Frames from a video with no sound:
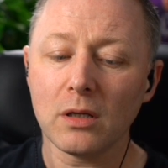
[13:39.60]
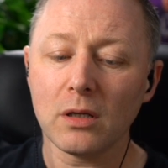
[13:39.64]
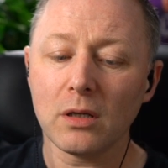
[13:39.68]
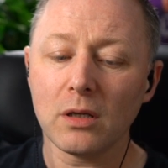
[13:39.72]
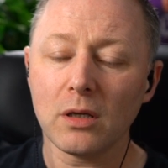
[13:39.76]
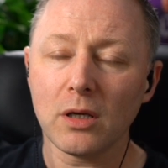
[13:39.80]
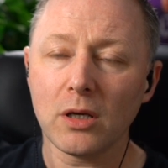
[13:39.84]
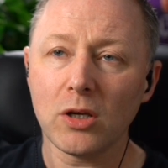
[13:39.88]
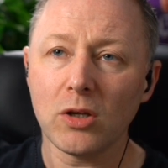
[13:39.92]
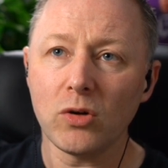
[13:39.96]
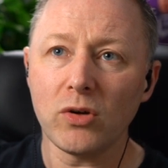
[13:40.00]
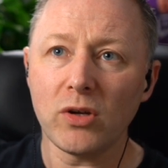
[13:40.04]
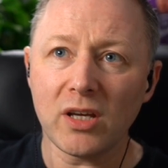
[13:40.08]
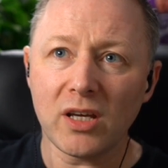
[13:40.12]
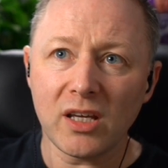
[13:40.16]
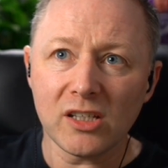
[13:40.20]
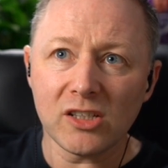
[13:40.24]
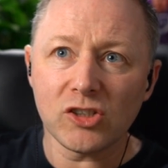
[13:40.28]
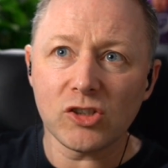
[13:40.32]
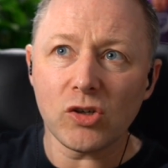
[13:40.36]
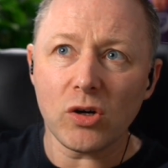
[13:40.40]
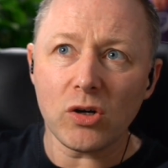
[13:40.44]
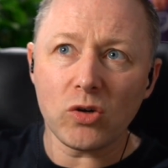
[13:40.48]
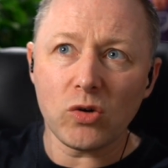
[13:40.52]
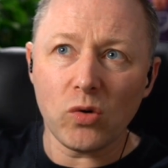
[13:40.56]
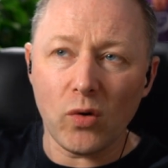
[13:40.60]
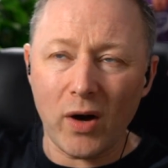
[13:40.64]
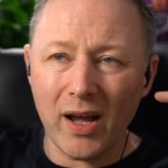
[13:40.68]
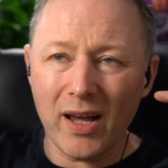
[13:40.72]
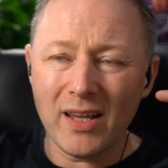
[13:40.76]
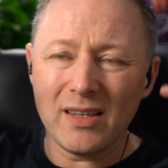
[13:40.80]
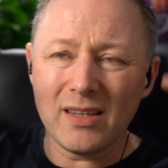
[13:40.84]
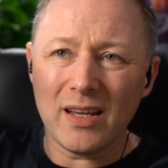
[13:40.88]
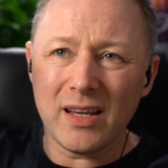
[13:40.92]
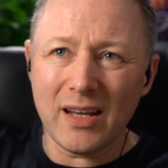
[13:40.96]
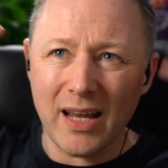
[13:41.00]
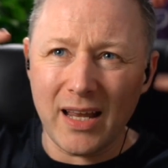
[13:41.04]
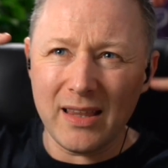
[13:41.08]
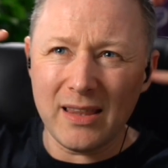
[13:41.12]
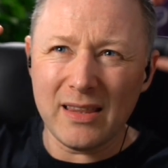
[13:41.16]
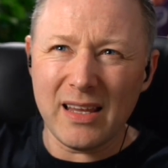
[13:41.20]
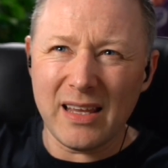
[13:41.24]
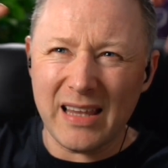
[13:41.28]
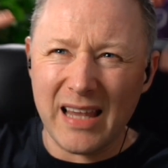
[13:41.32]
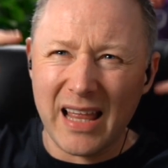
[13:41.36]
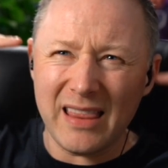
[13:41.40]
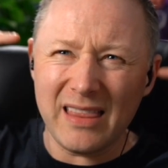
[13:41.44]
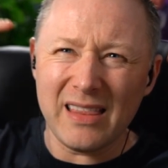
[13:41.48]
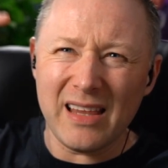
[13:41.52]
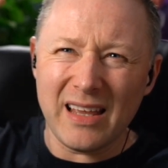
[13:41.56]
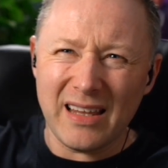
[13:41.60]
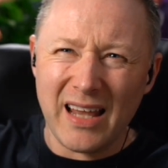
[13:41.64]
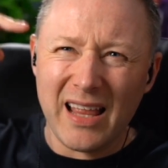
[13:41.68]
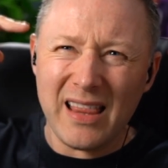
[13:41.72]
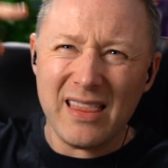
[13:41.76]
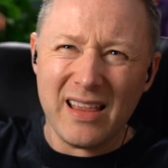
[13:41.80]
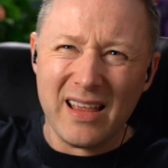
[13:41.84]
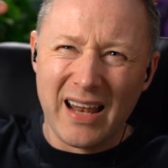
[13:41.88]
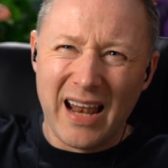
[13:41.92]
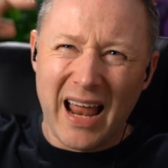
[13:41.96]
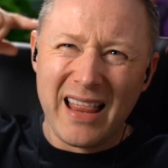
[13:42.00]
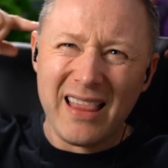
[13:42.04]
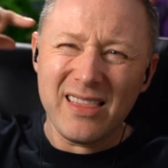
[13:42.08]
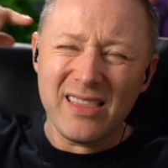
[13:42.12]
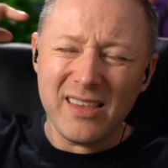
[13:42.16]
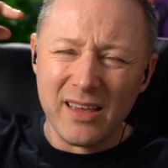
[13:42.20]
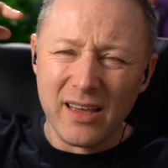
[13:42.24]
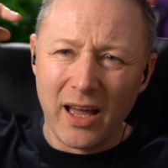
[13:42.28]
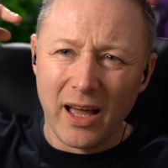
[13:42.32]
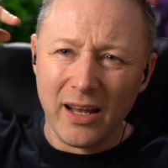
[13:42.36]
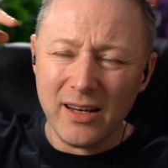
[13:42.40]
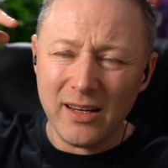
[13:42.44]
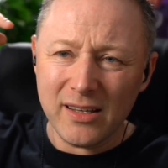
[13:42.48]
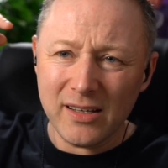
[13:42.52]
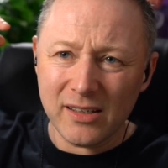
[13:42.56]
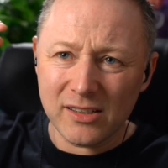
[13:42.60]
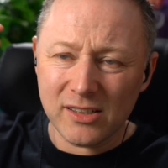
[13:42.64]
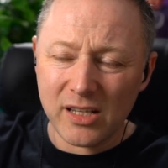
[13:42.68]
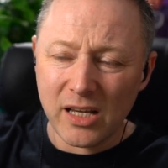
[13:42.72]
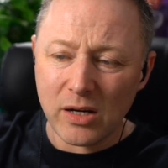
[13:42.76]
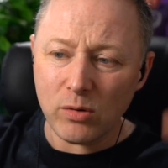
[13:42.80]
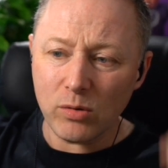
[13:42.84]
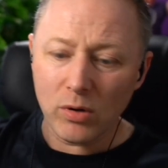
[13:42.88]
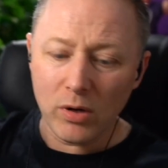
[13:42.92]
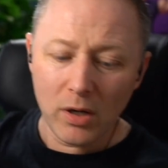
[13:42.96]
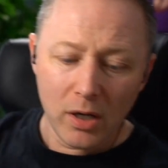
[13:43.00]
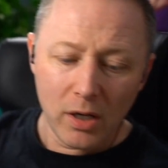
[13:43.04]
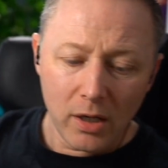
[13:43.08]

you know, you can sort of go in and in and in and in and in into yourself.